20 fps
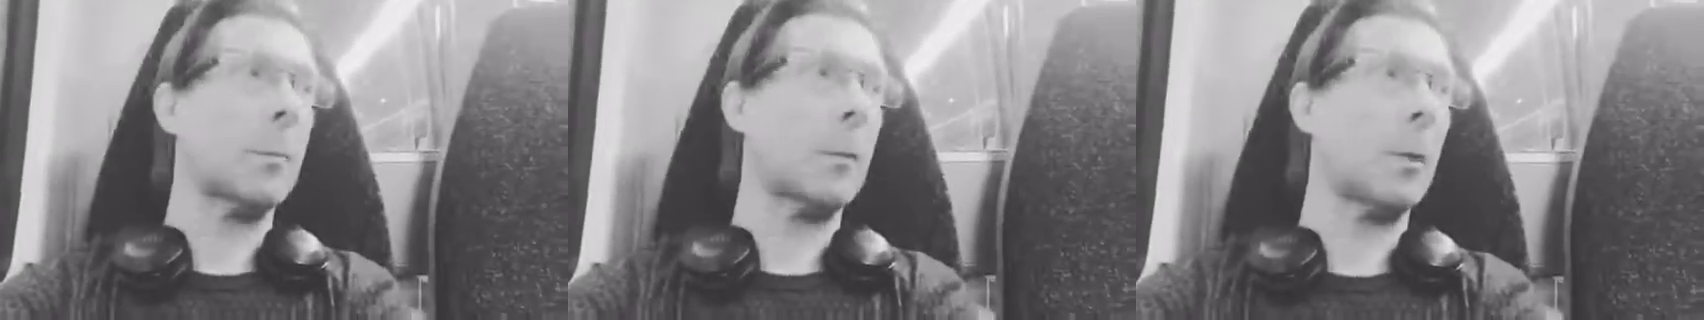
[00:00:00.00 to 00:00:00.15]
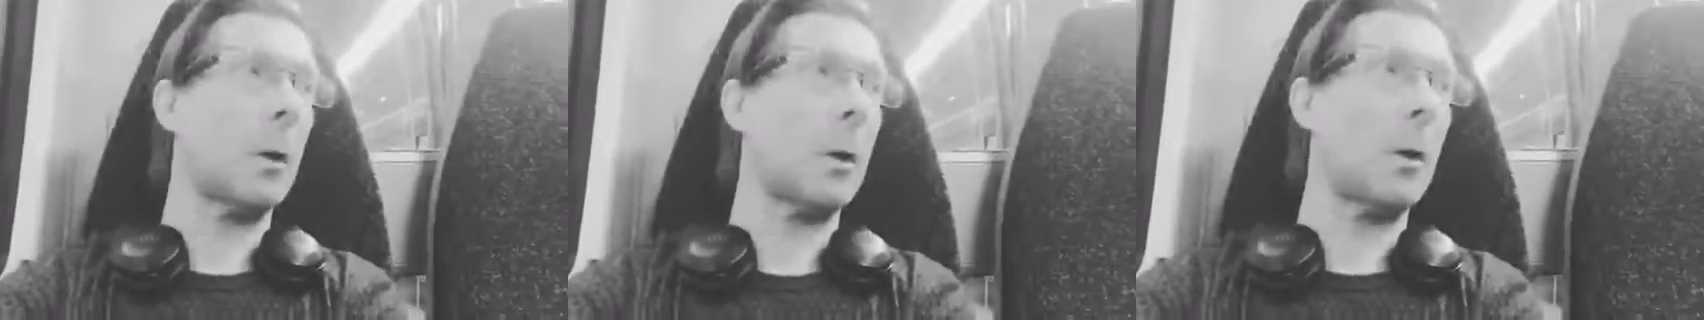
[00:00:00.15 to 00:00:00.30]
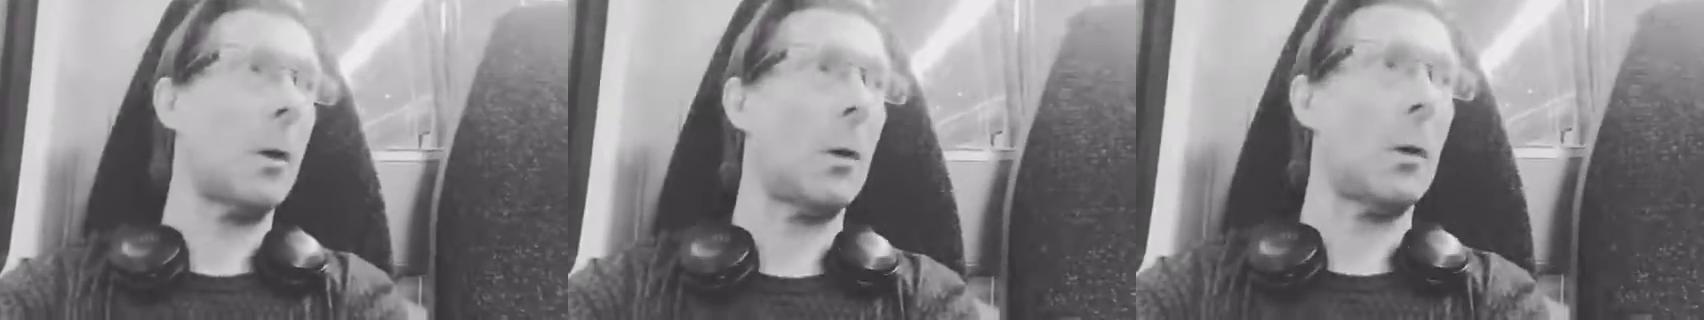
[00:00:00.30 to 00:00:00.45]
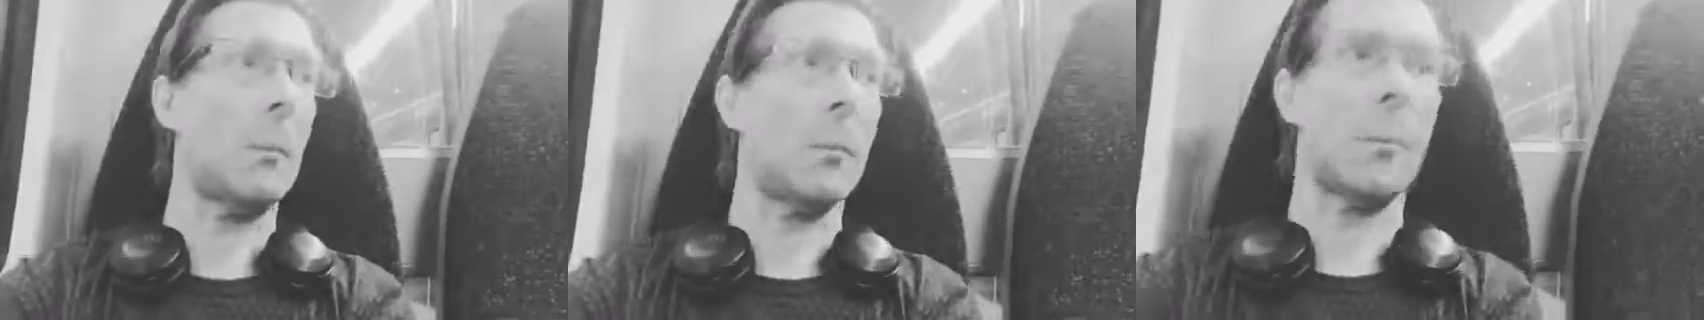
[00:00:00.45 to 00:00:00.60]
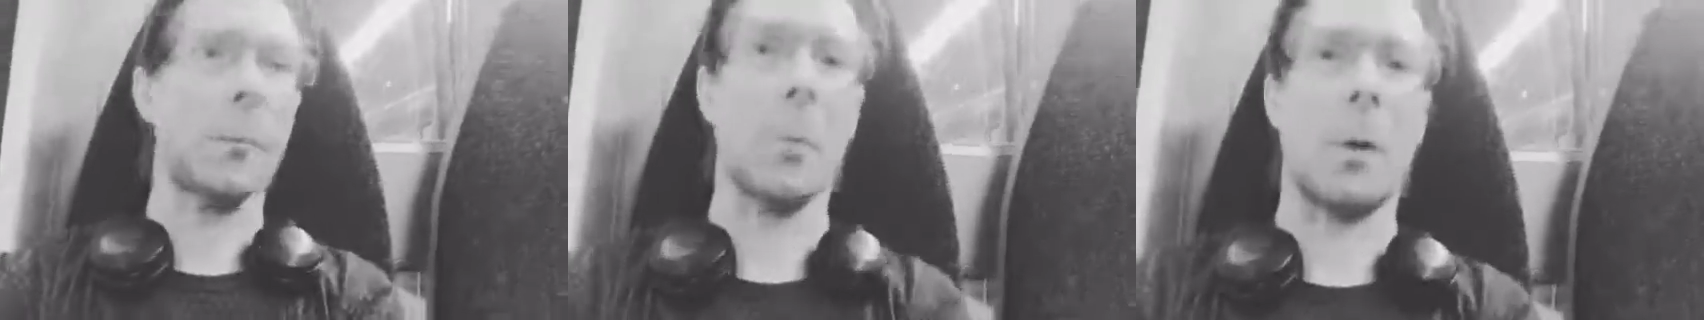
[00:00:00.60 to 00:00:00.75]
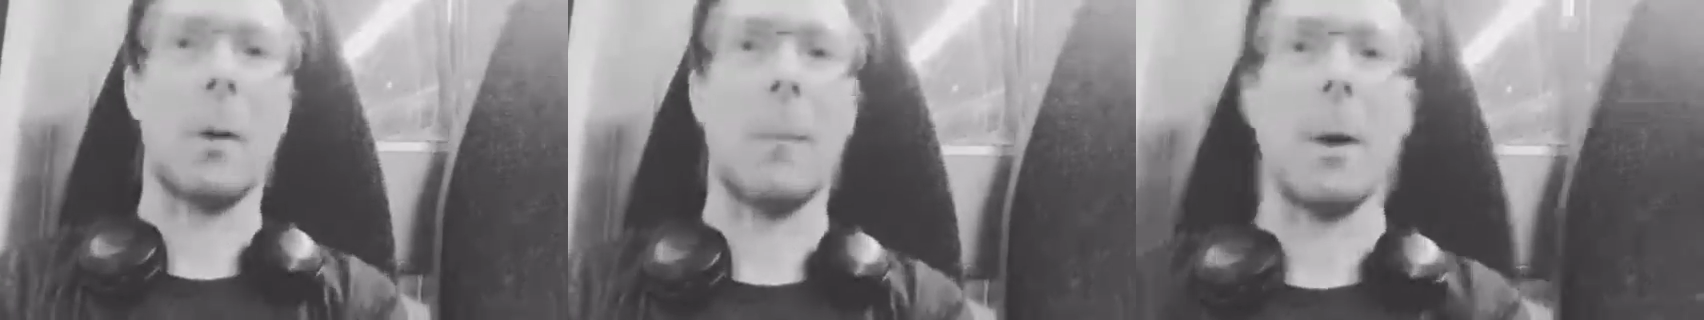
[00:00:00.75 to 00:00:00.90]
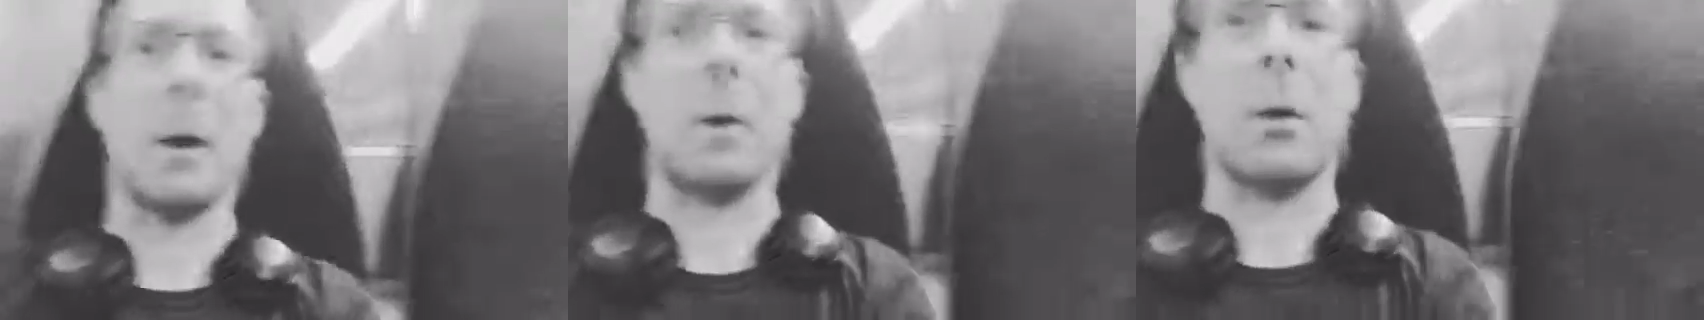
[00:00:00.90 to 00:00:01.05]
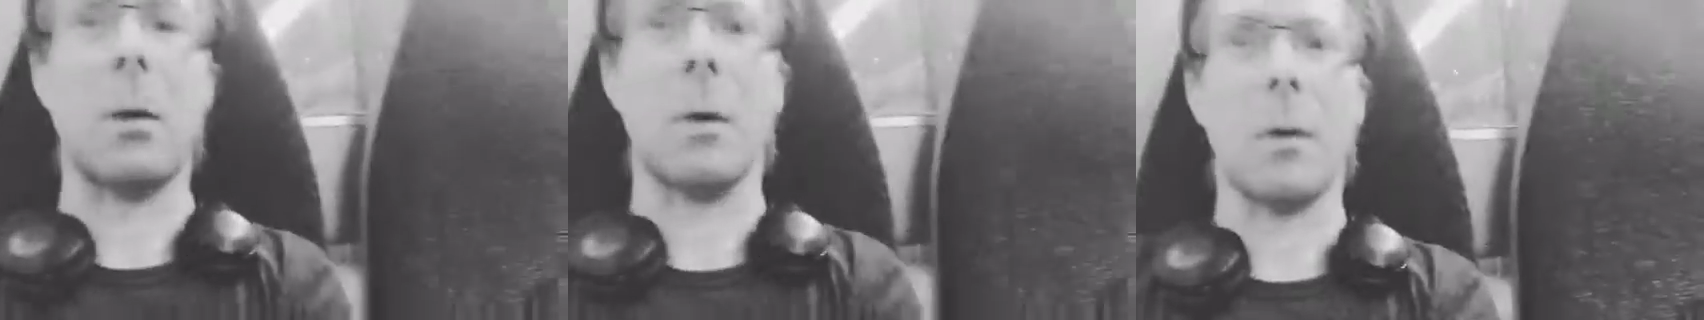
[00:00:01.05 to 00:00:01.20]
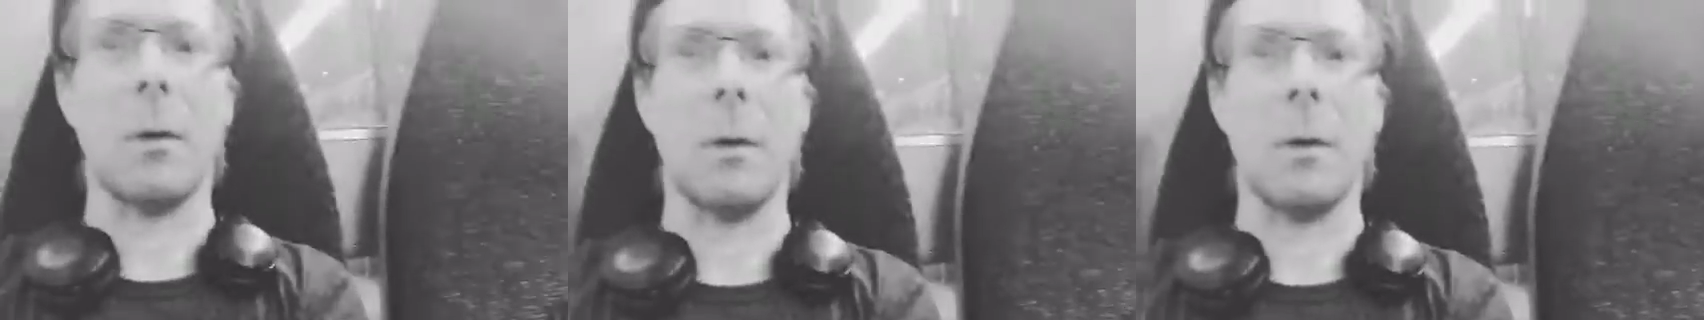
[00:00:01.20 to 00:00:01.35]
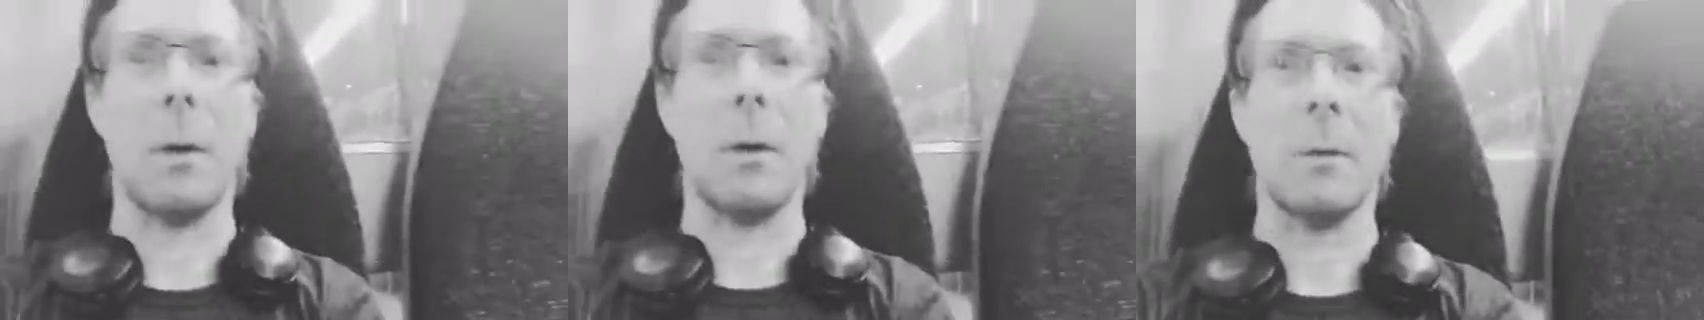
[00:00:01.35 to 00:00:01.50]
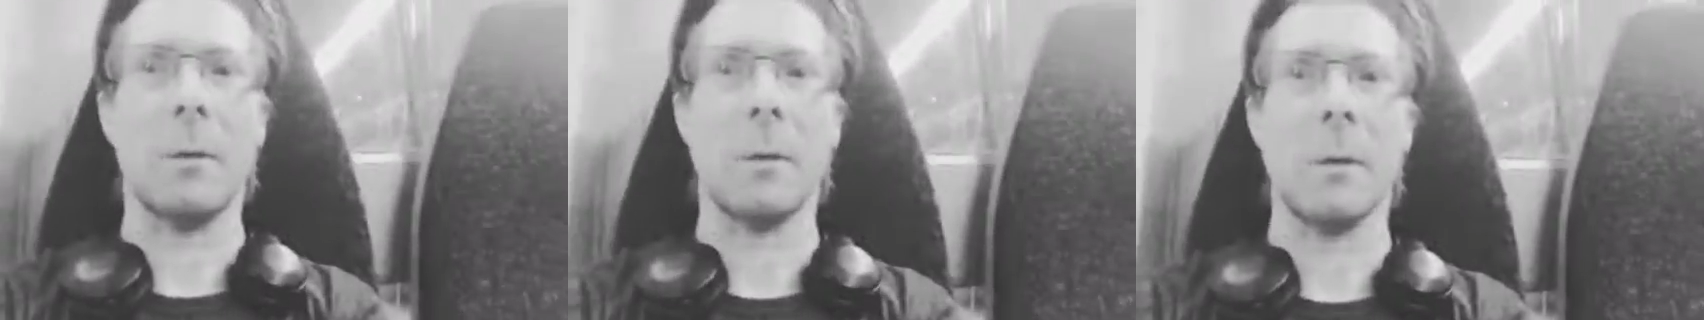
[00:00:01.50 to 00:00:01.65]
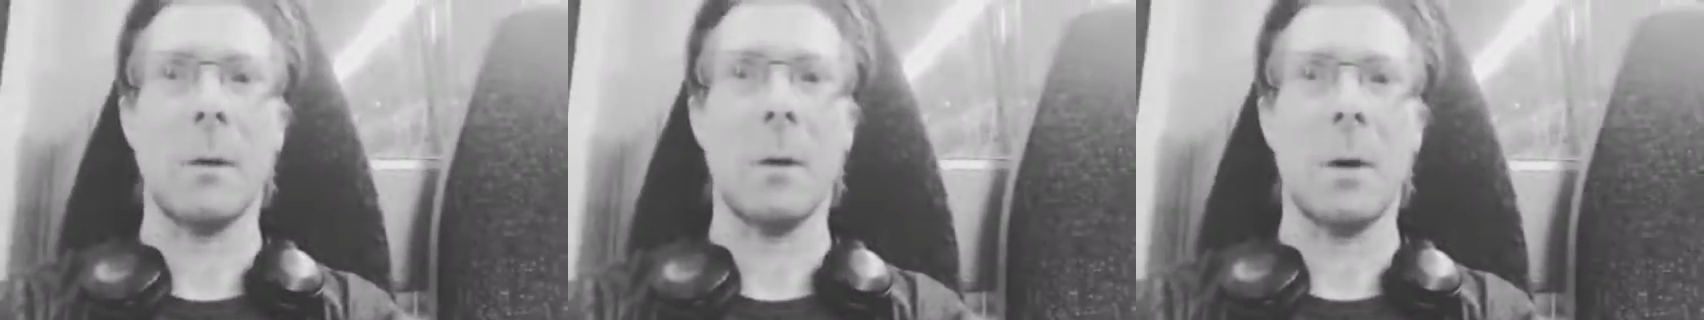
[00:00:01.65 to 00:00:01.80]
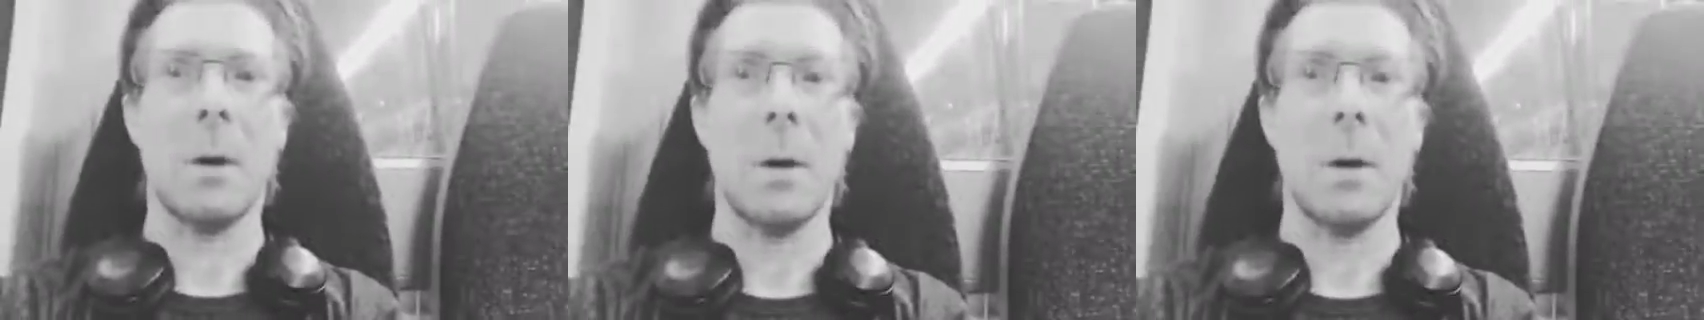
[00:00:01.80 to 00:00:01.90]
quite a bit longer than this.